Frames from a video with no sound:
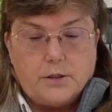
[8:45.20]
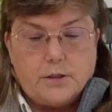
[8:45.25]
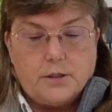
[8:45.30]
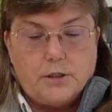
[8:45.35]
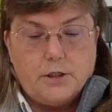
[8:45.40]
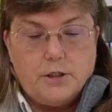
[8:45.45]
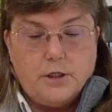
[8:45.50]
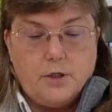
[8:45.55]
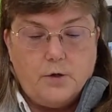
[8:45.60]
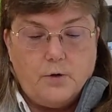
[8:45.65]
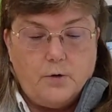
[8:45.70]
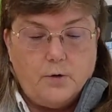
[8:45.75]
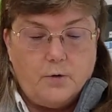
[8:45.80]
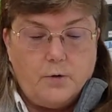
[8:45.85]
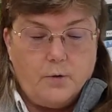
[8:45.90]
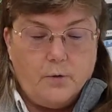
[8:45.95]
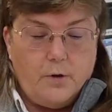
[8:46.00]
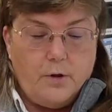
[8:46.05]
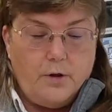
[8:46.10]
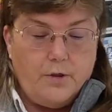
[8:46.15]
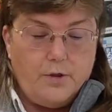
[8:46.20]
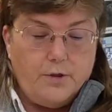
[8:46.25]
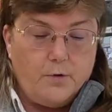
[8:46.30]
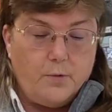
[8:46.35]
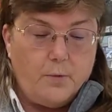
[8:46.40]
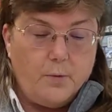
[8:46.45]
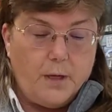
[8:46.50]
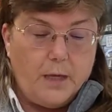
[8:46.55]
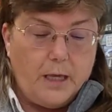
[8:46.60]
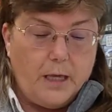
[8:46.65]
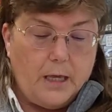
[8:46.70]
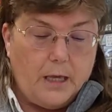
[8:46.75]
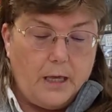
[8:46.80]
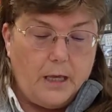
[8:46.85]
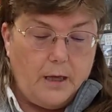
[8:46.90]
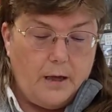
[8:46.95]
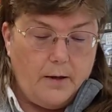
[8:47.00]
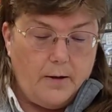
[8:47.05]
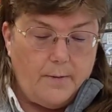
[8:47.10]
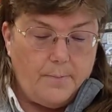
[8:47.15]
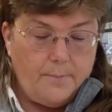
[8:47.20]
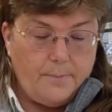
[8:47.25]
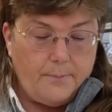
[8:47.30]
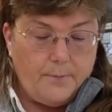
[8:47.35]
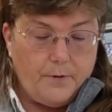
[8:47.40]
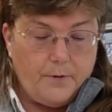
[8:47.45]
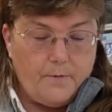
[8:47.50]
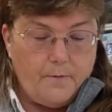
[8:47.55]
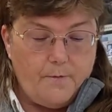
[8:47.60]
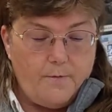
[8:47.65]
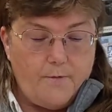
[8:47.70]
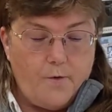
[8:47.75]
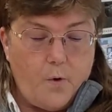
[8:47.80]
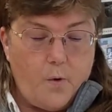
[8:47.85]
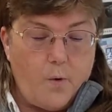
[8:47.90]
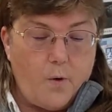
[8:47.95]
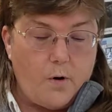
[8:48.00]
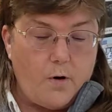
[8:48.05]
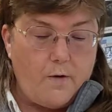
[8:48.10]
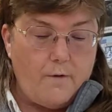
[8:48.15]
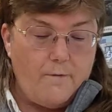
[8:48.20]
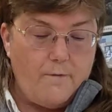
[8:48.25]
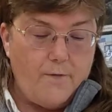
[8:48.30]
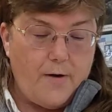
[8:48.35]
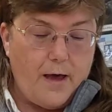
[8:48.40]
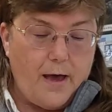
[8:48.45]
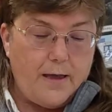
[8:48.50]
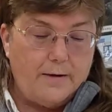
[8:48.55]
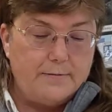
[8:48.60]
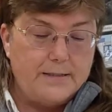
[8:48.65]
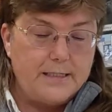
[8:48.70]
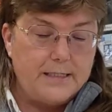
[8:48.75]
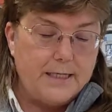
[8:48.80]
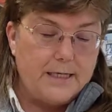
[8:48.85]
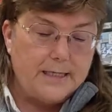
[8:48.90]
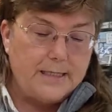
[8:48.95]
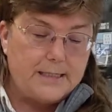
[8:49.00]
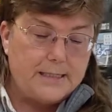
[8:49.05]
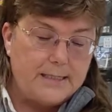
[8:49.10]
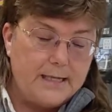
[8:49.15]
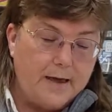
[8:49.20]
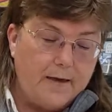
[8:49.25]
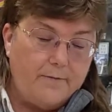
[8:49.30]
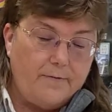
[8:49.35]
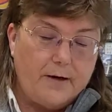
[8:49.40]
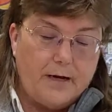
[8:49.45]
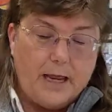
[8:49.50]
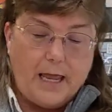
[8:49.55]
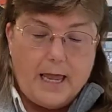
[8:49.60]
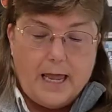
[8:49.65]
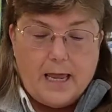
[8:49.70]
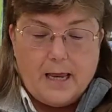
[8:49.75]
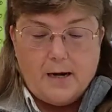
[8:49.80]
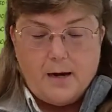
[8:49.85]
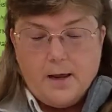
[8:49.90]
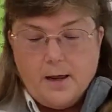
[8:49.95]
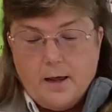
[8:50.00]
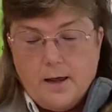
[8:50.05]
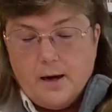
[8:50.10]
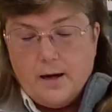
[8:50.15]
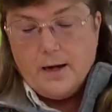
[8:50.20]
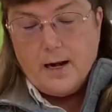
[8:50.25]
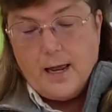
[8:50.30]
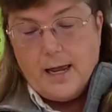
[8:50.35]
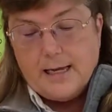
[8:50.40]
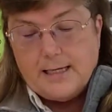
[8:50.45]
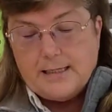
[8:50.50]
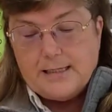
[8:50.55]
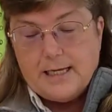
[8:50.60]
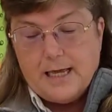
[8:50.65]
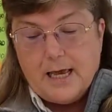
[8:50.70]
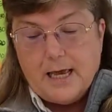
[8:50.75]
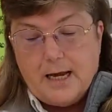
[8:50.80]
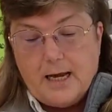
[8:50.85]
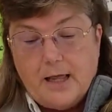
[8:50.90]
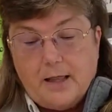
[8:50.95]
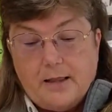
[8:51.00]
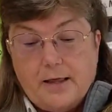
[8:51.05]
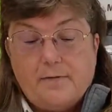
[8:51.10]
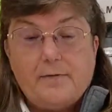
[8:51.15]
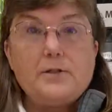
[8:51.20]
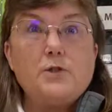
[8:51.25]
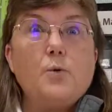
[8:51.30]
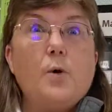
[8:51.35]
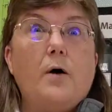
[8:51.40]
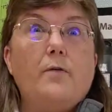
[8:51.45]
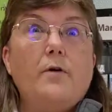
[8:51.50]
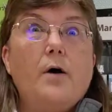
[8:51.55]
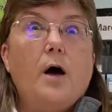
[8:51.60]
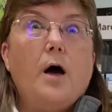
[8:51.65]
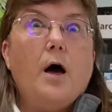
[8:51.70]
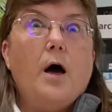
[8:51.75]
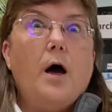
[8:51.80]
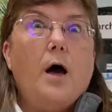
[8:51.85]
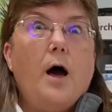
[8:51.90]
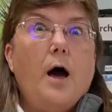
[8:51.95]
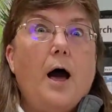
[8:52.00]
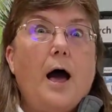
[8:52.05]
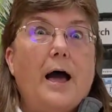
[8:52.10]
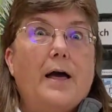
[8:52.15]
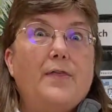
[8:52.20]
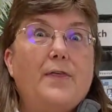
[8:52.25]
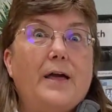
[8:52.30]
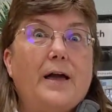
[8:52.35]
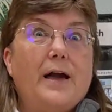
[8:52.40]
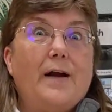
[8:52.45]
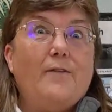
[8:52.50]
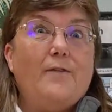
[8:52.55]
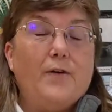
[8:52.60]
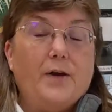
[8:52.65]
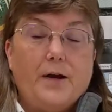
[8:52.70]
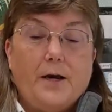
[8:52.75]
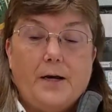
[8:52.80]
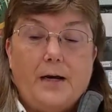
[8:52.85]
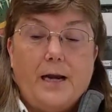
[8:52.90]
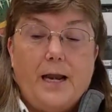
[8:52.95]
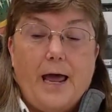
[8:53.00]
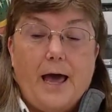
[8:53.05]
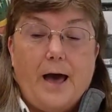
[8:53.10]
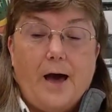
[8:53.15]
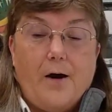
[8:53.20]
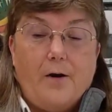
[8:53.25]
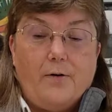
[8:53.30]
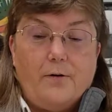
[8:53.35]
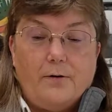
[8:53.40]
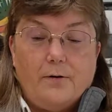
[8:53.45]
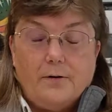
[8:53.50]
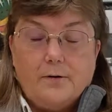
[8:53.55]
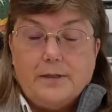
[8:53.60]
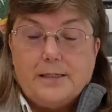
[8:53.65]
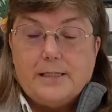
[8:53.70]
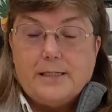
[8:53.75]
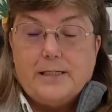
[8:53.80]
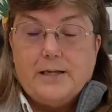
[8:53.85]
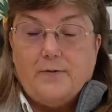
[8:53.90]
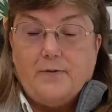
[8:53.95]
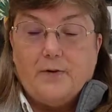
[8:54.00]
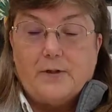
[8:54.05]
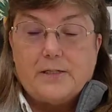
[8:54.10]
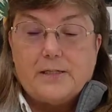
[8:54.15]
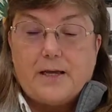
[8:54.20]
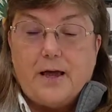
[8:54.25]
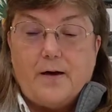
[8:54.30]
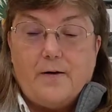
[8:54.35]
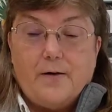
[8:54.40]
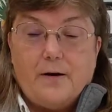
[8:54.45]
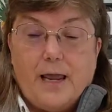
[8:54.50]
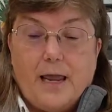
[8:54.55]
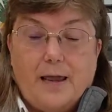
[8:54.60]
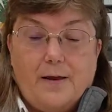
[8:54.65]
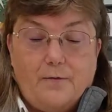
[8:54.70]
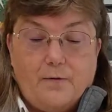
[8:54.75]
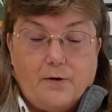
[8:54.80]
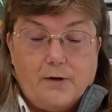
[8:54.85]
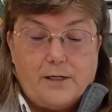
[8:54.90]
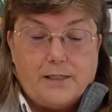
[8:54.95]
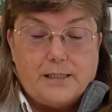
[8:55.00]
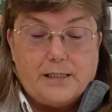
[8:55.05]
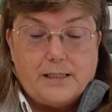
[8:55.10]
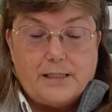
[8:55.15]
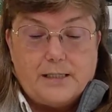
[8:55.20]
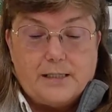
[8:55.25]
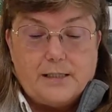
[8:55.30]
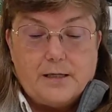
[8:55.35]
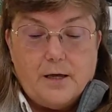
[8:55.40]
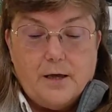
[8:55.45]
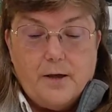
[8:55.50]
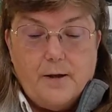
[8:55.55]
2, 3, 4, 5, 6, 7, 8, 9, 10, 11, 12. I think I figured it out. Let's see if it's got 8 vertices.